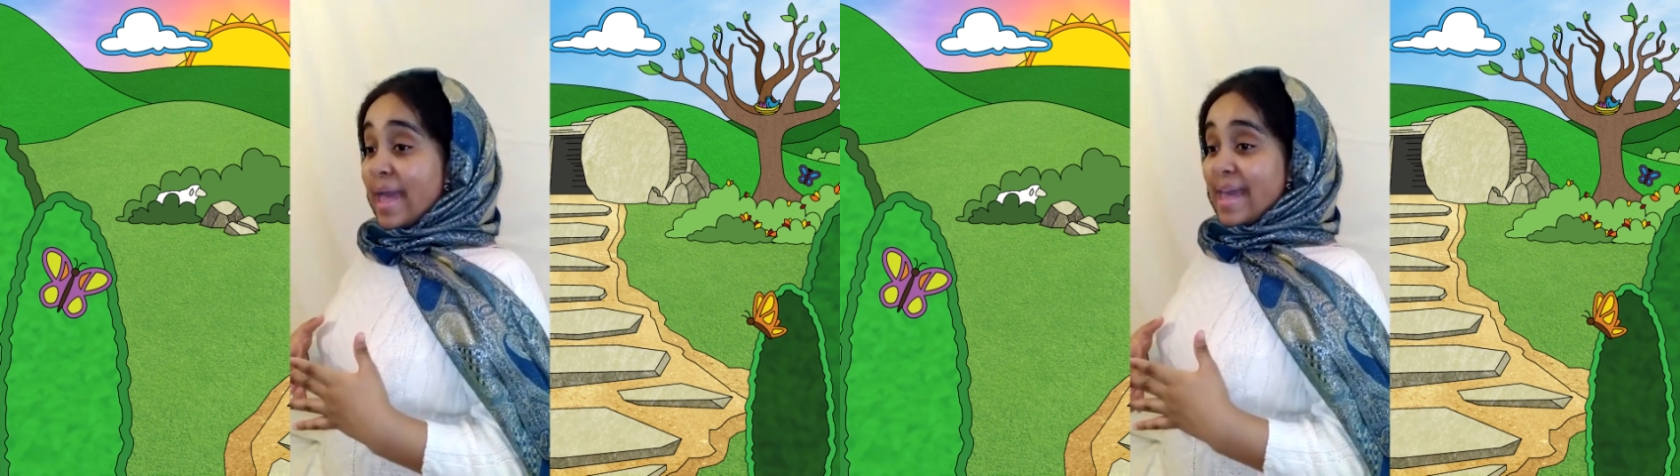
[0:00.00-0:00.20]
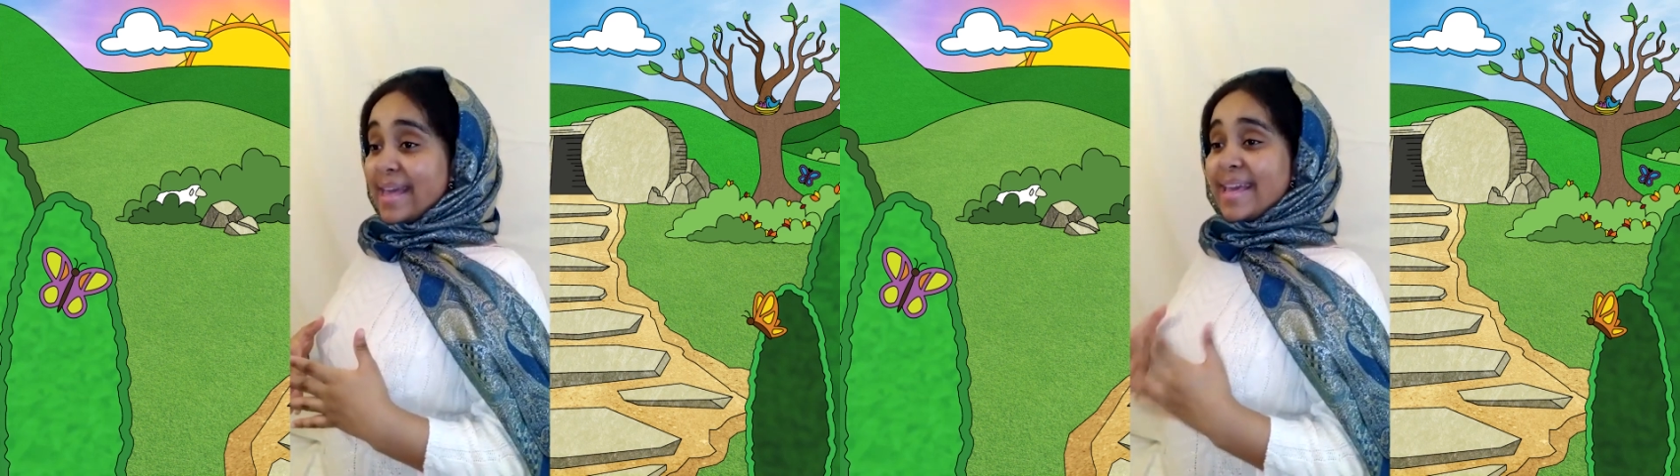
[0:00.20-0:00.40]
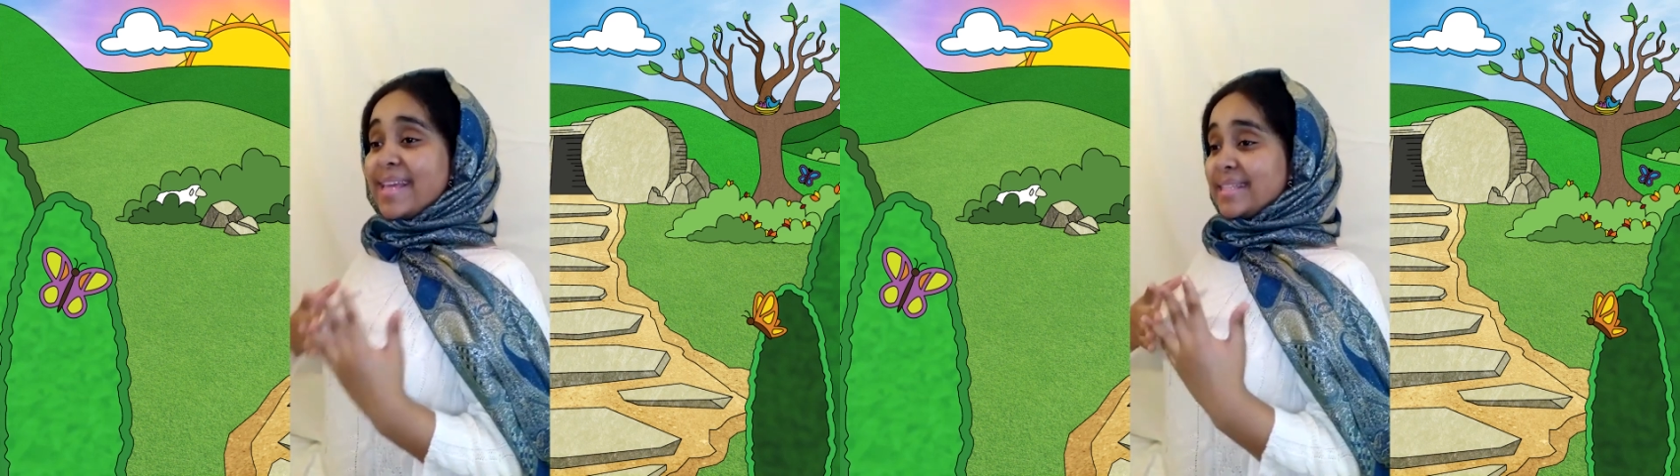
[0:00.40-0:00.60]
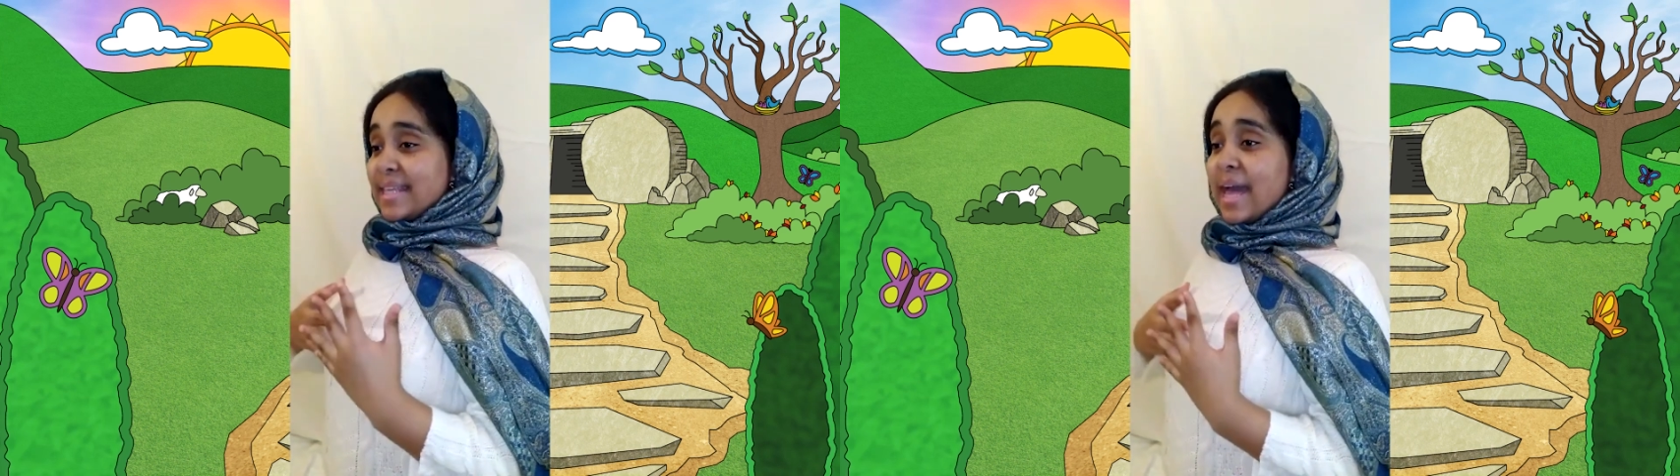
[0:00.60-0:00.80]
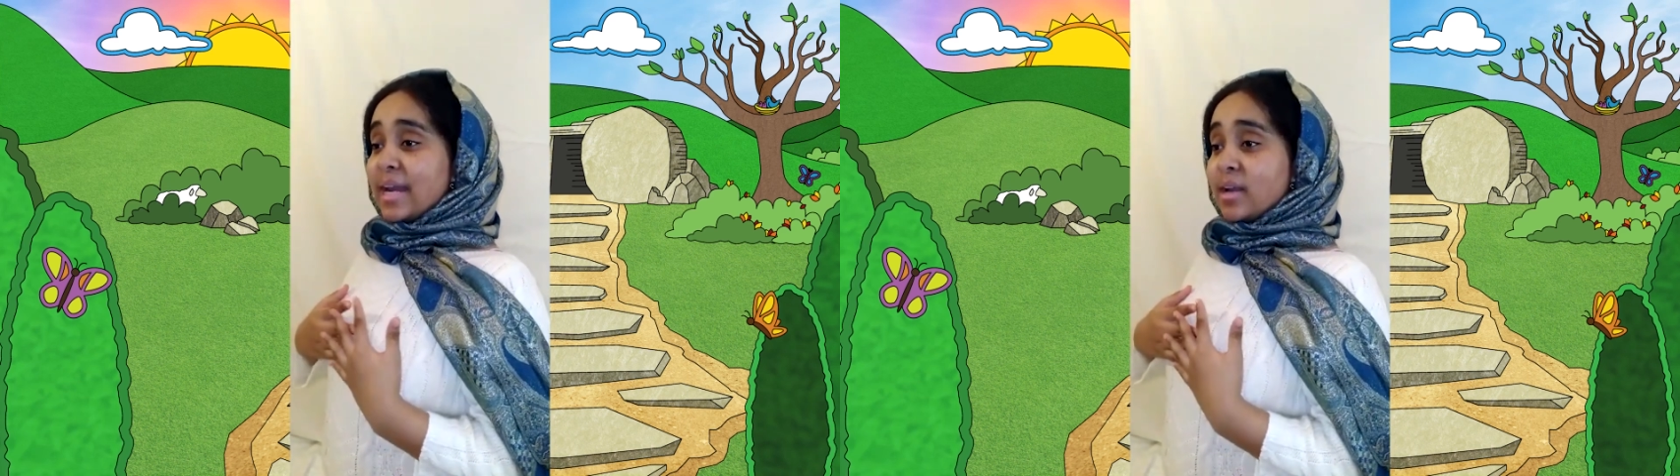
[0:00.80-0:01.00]
He
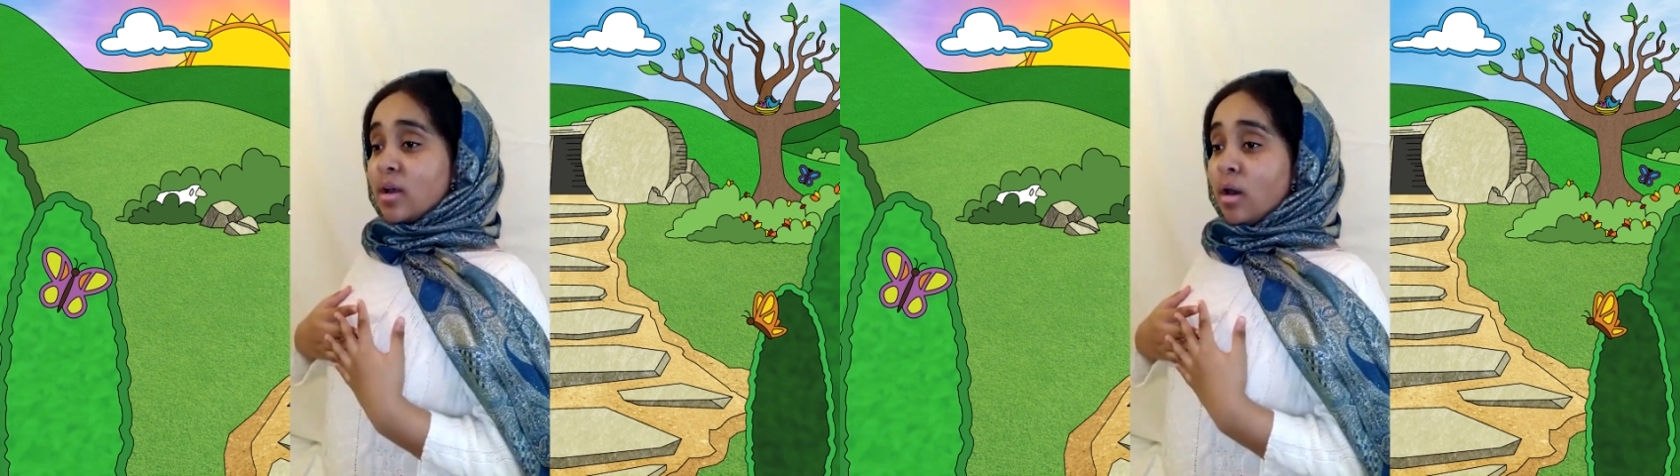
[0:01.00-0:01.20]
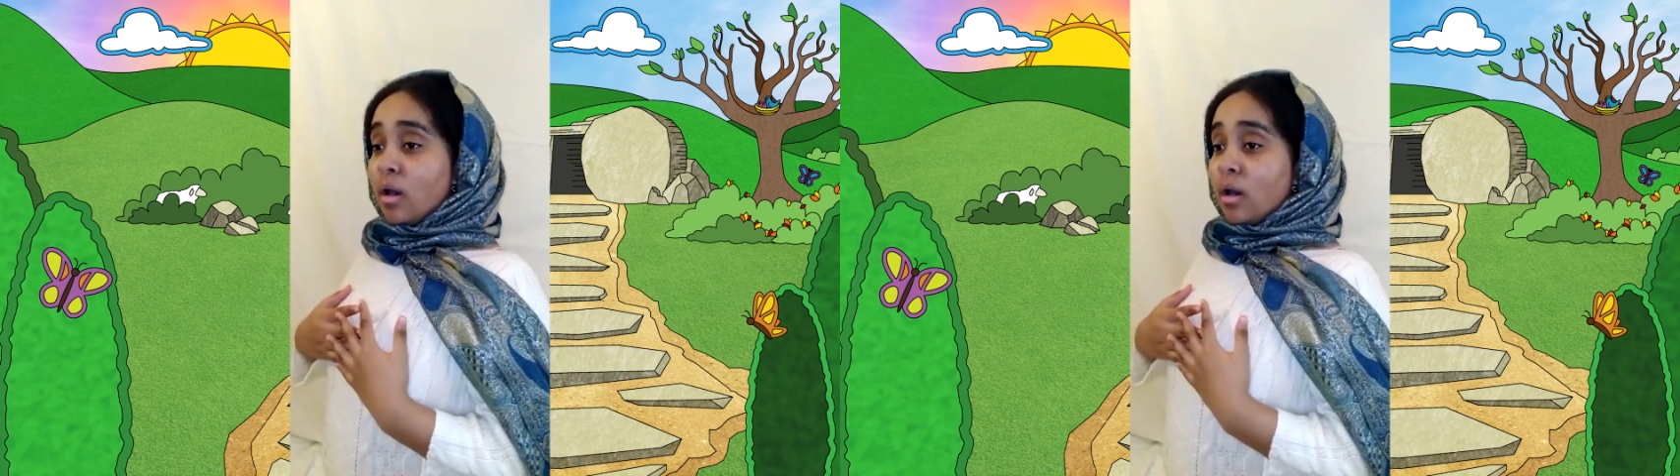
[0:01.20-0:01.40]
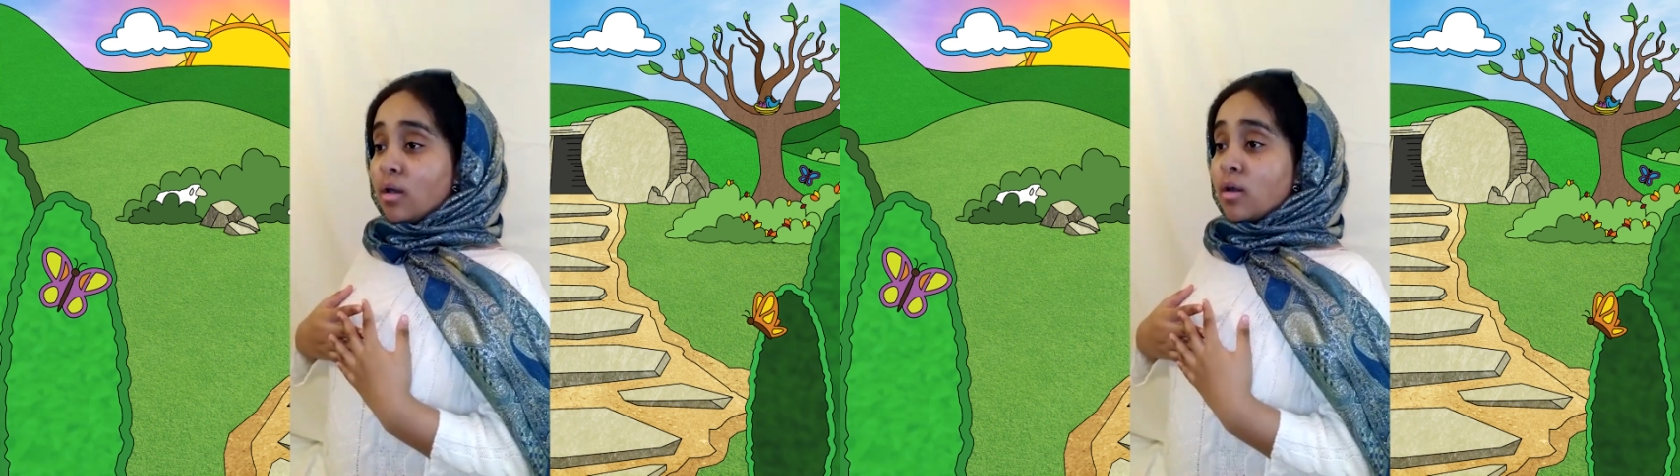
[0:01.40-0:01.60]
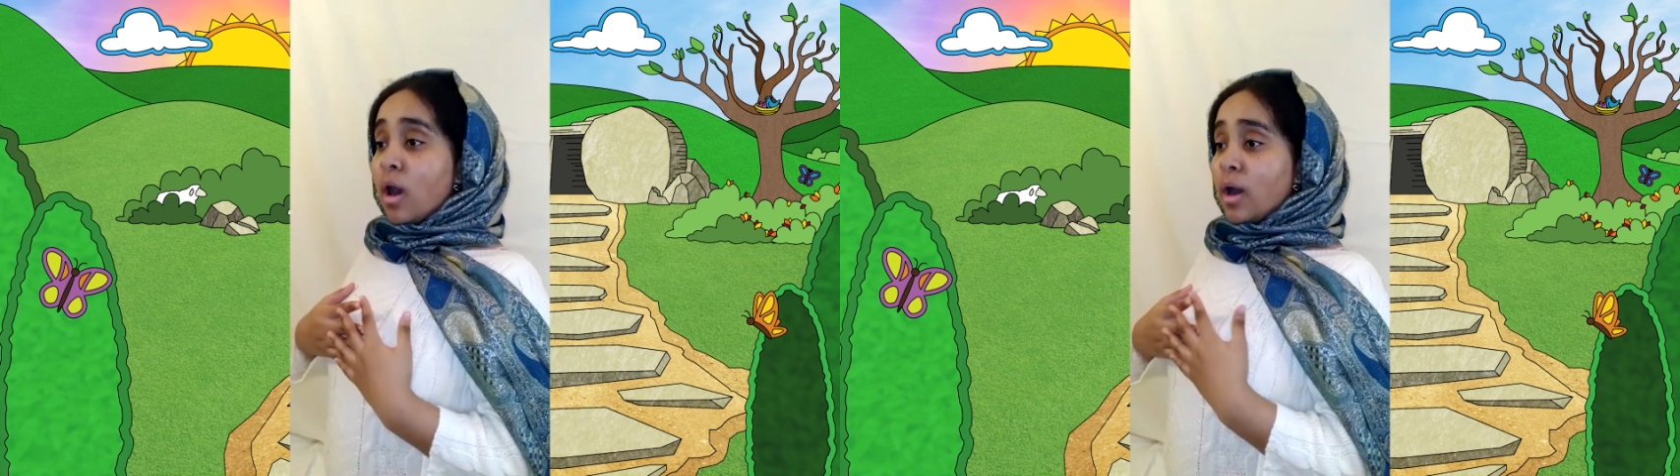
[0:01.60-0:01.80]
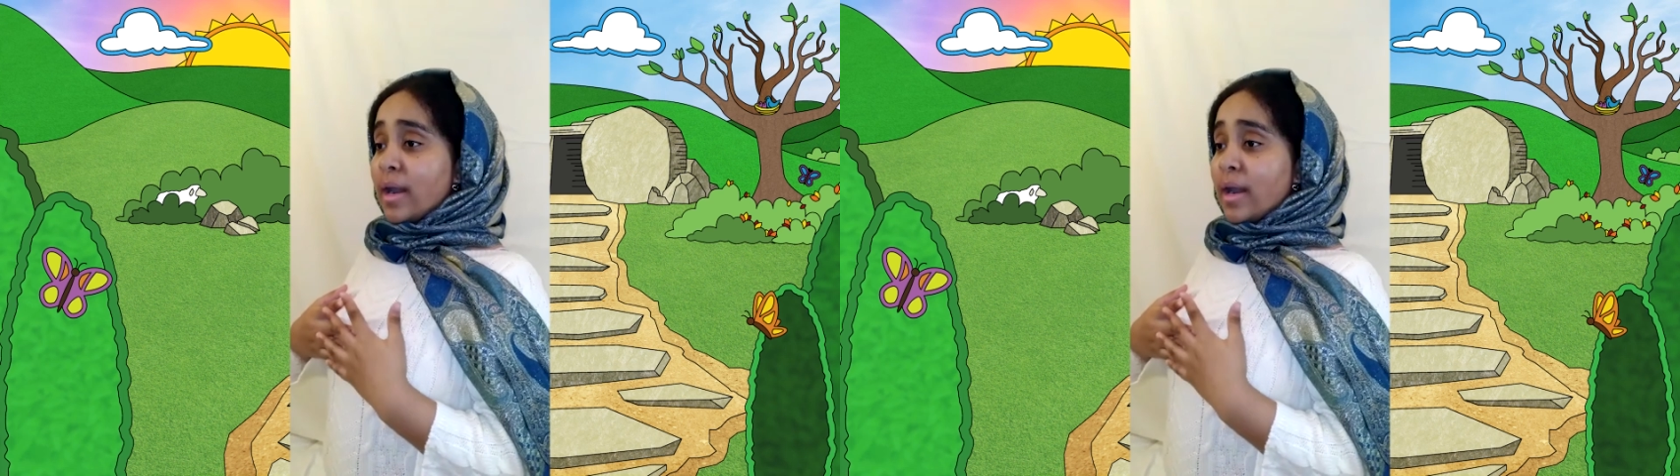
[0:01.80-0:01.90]
said, God